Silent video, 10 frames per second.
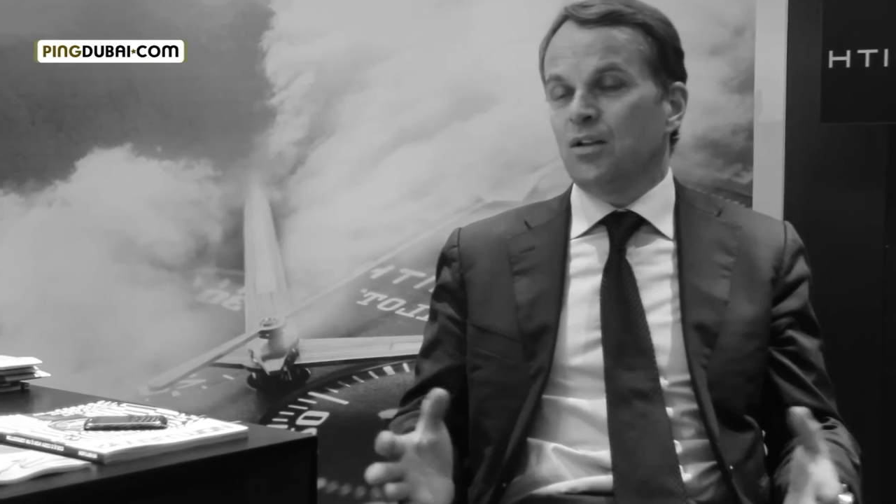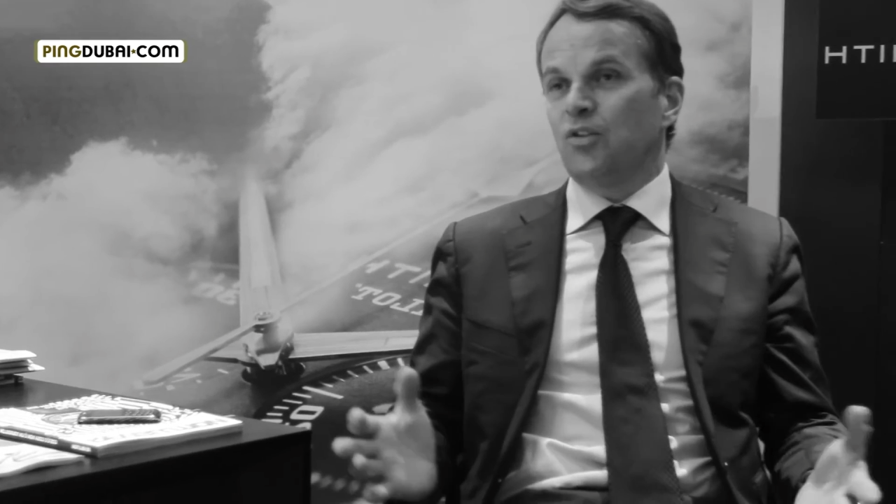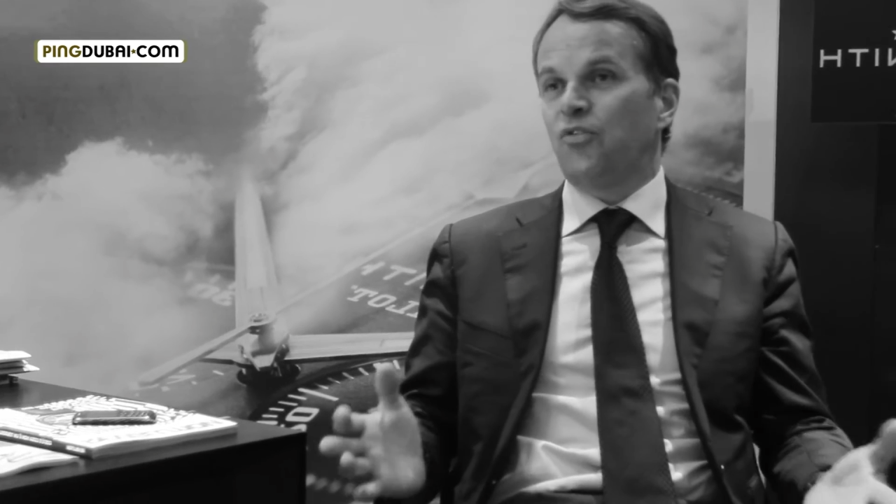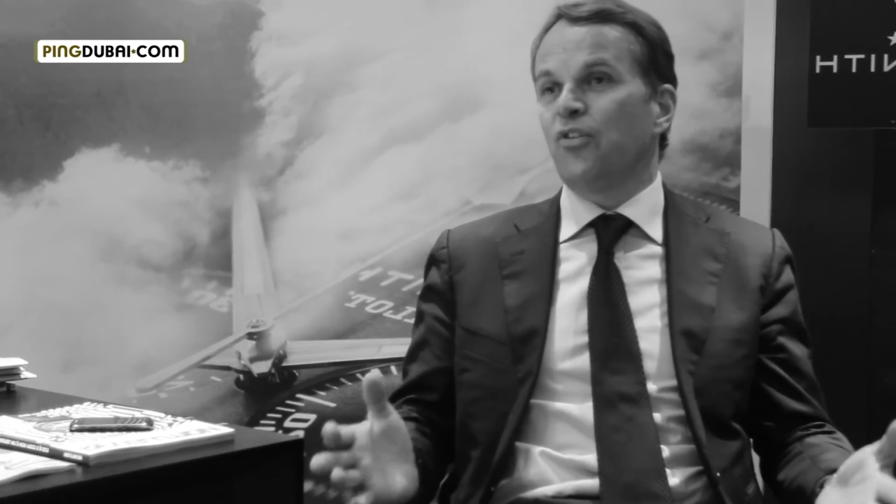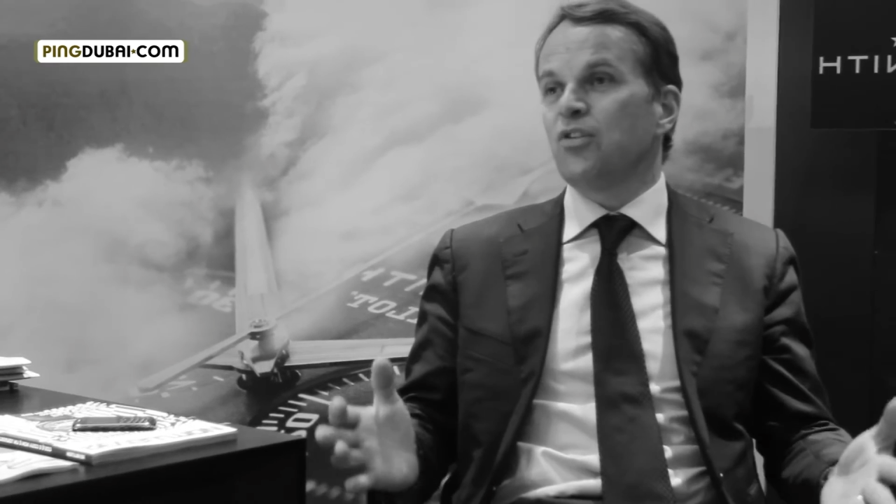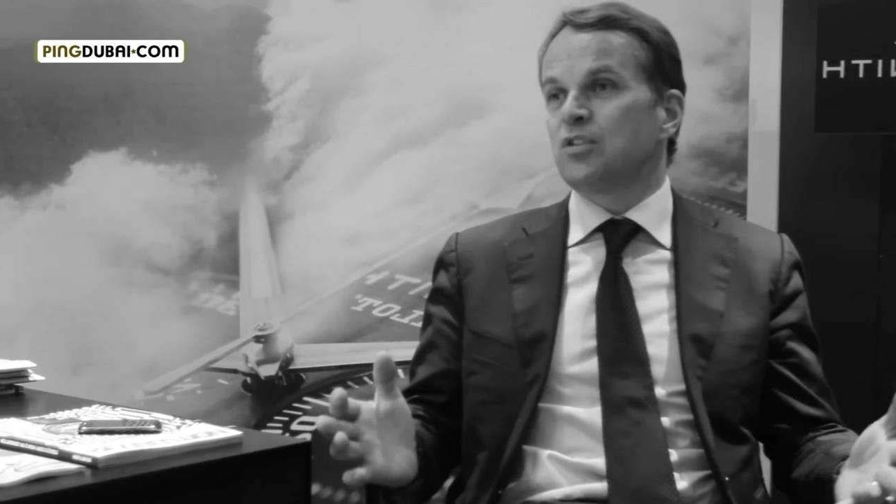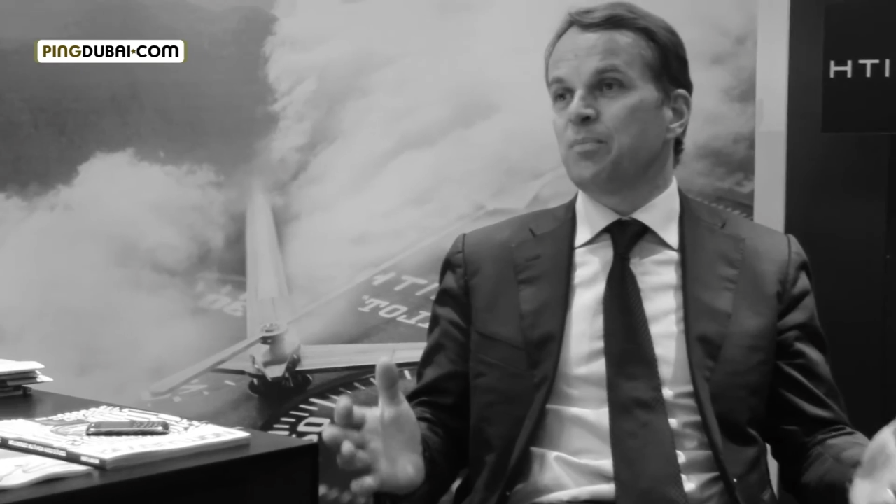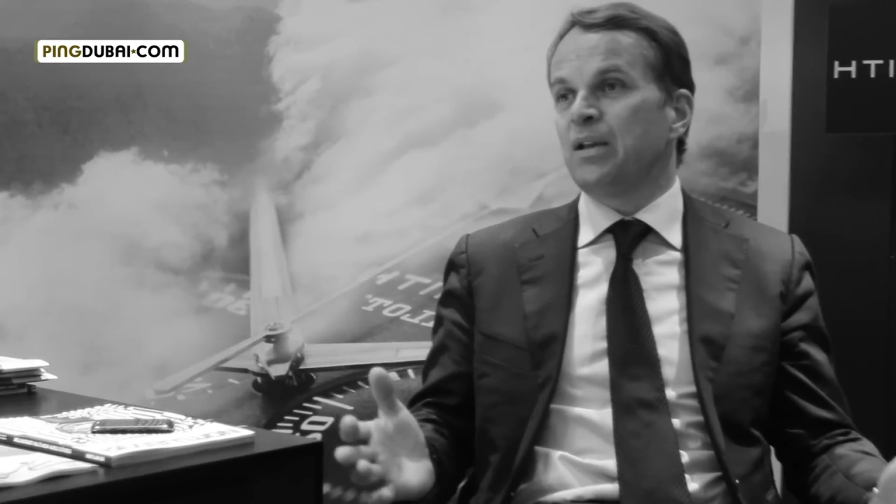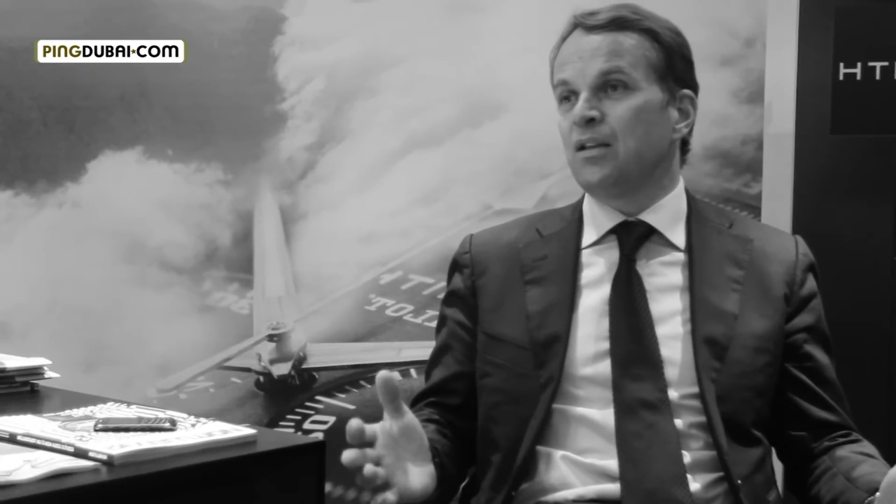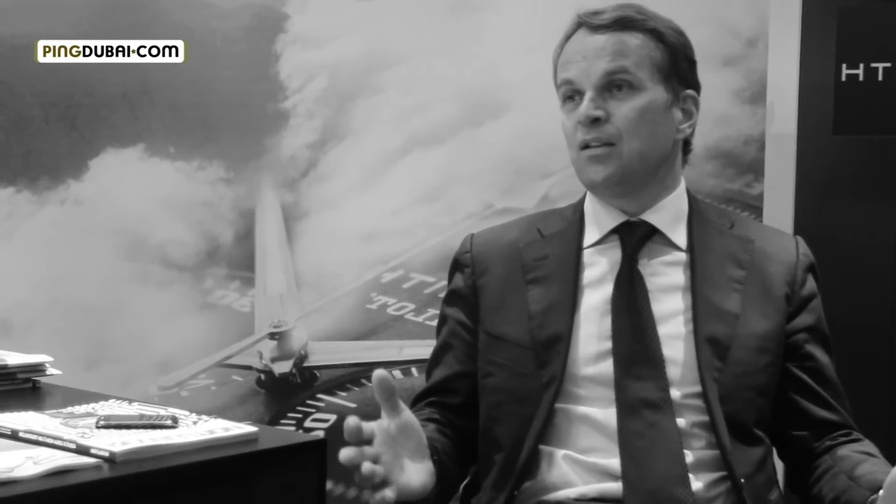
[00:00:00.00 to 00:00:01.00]
the first
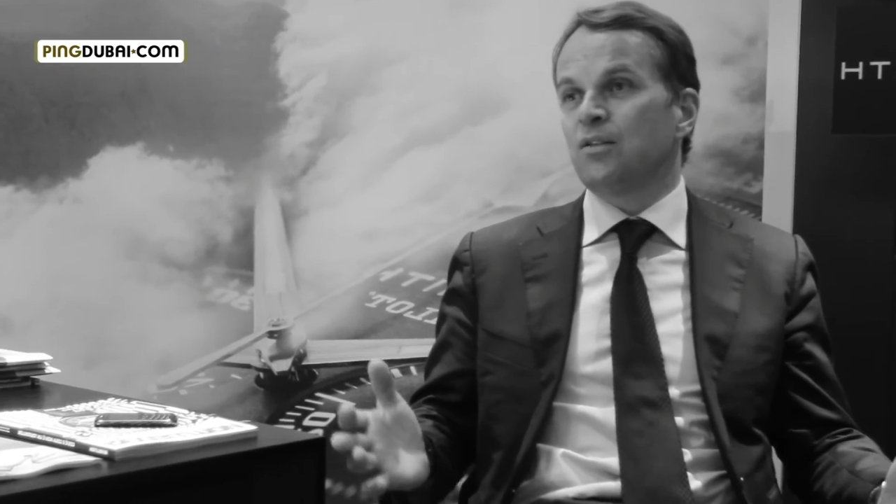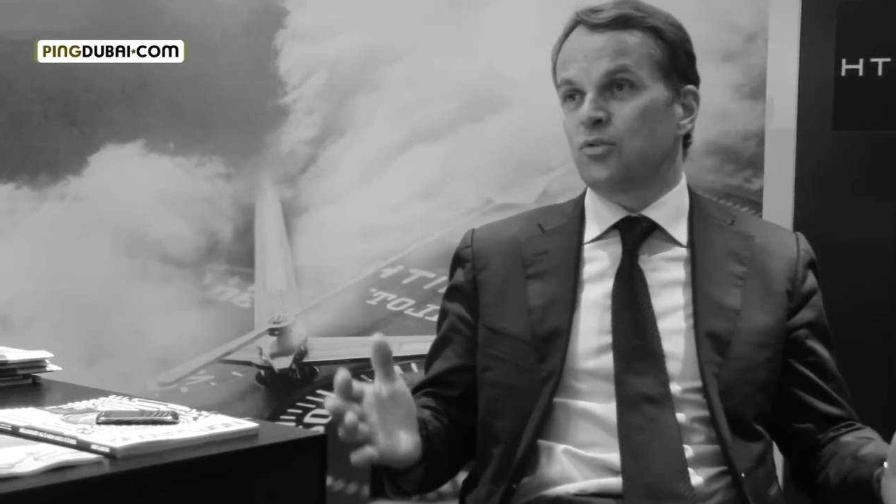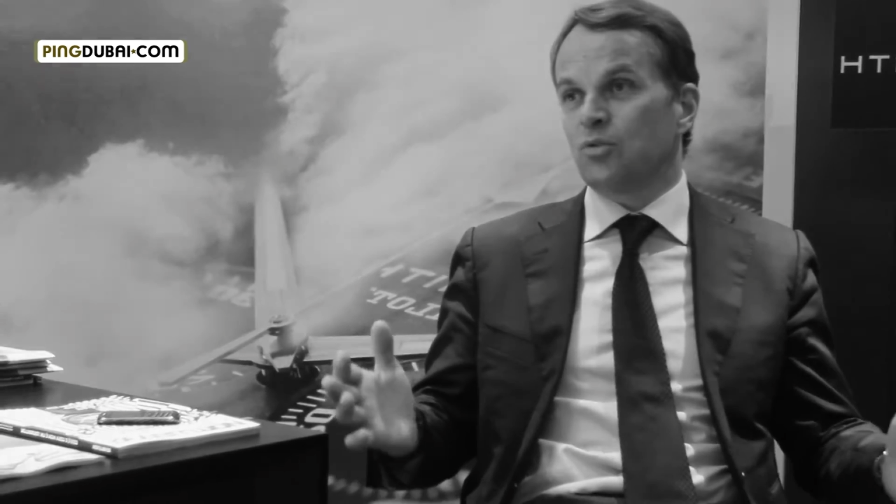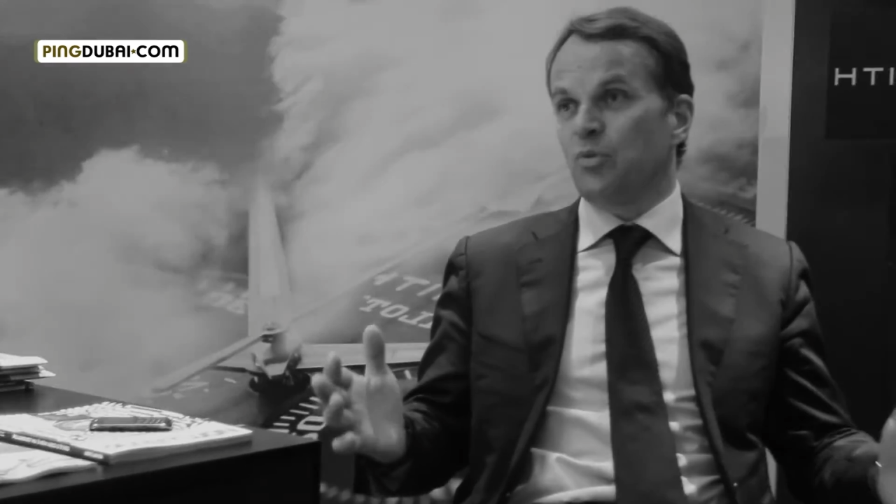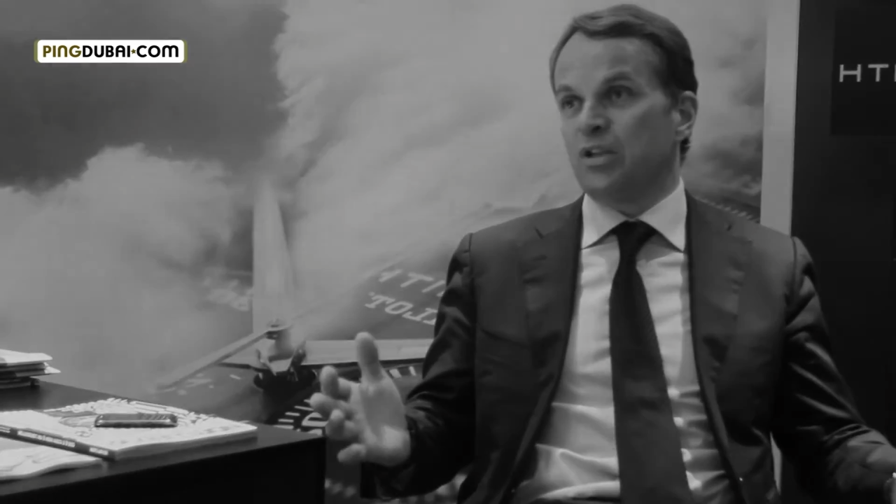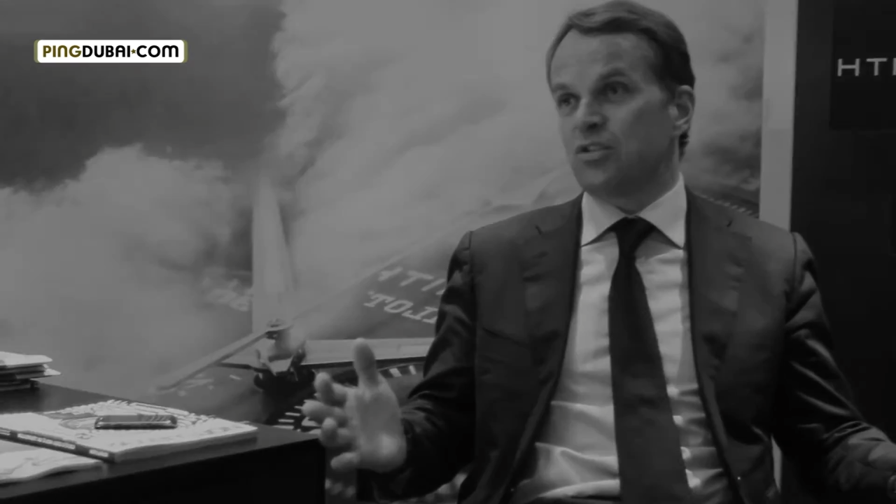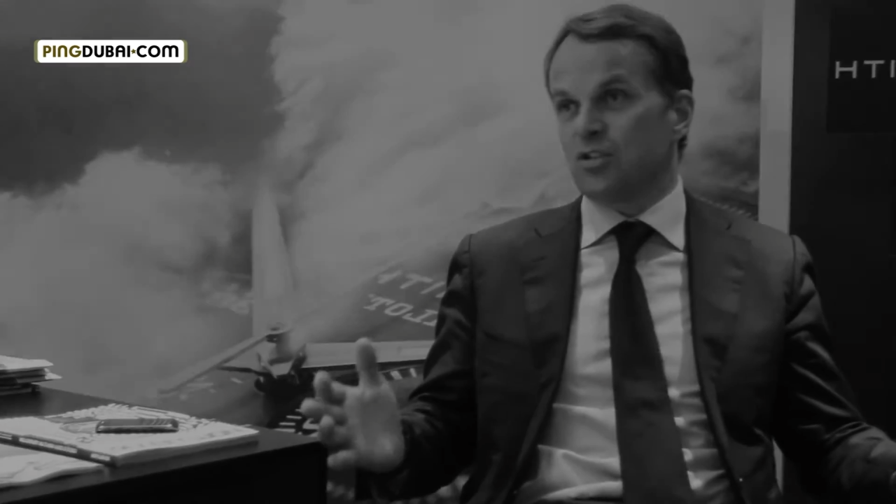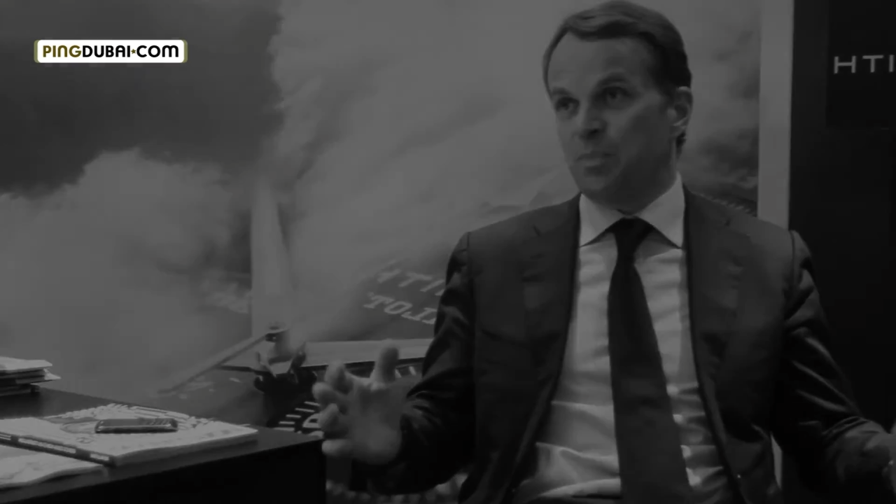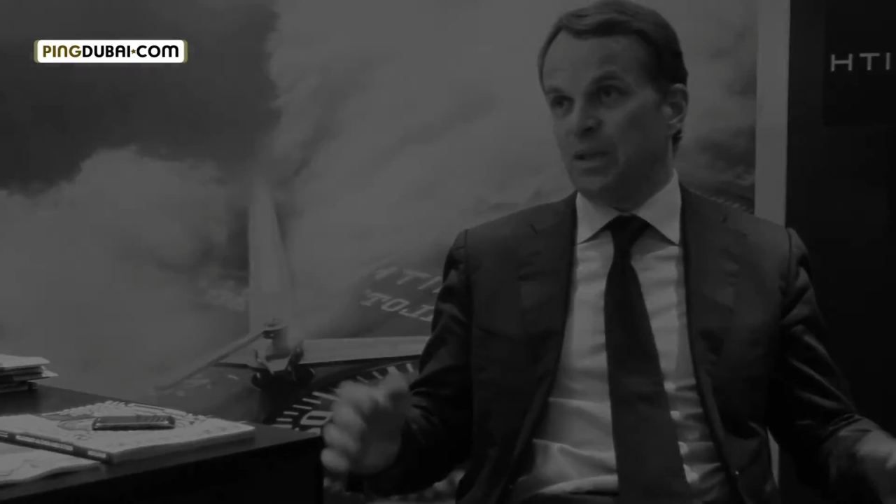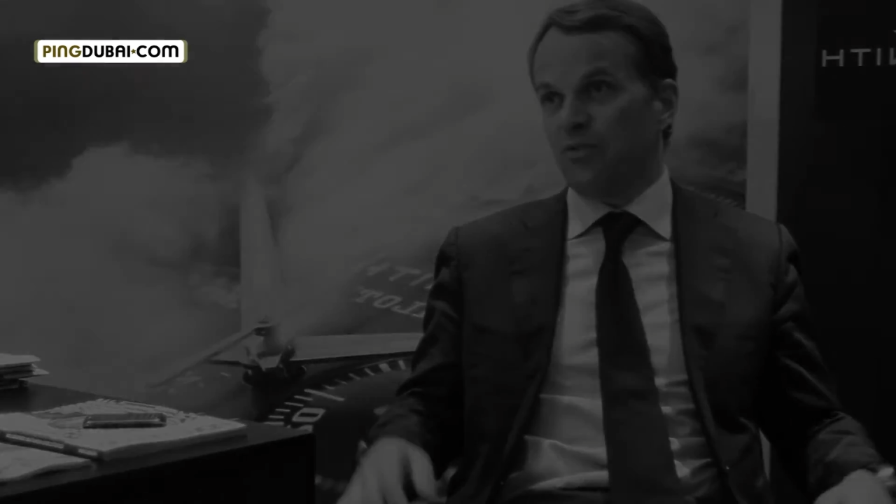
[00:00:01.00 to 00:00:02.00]
man to reach the
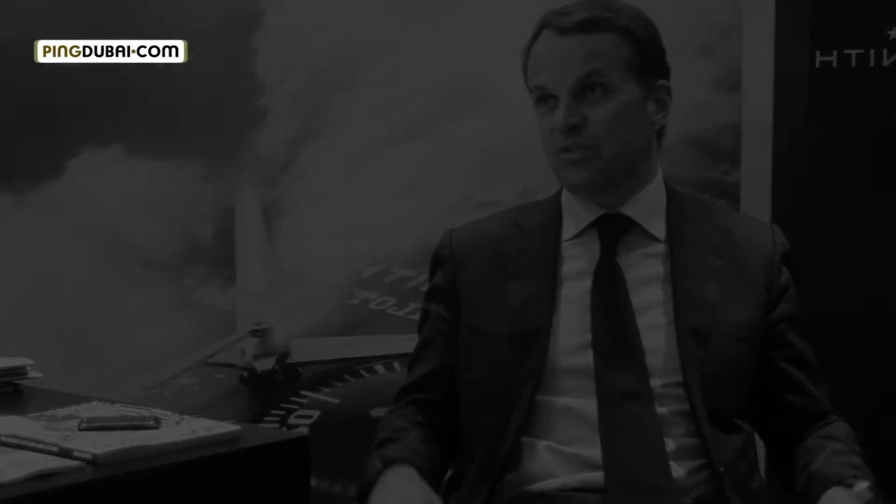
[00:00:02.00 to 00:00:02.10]
speed of